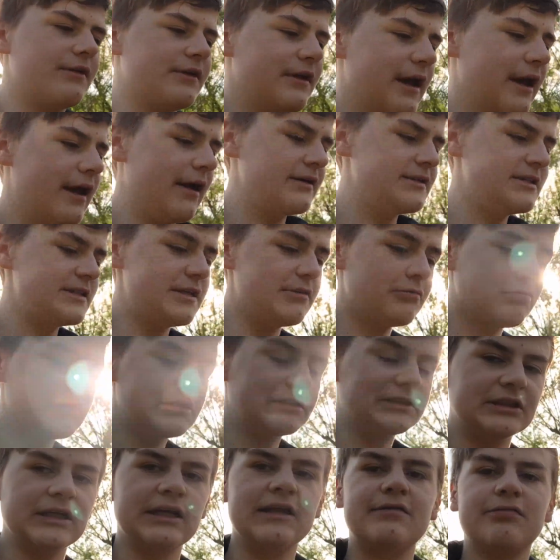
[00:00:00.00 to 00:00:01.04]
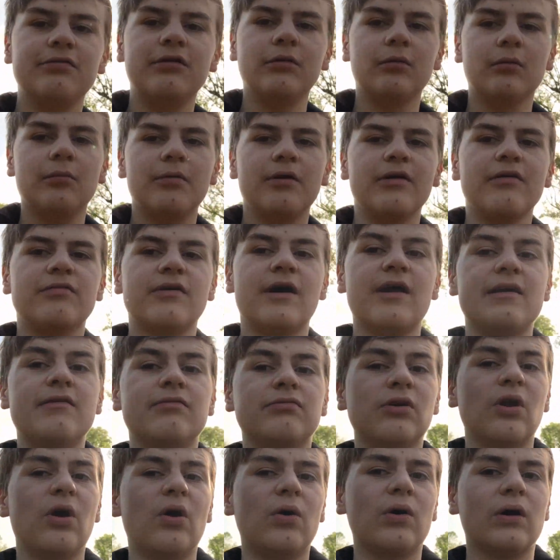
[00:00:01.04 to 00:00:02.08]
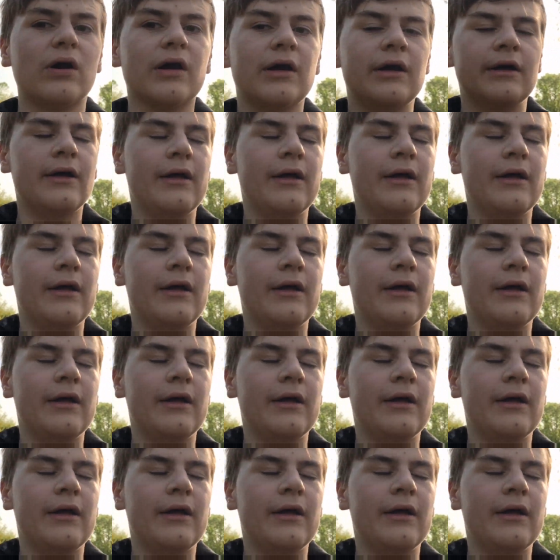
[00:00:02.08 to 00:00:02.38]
the day. I did originally film a bit of a vlog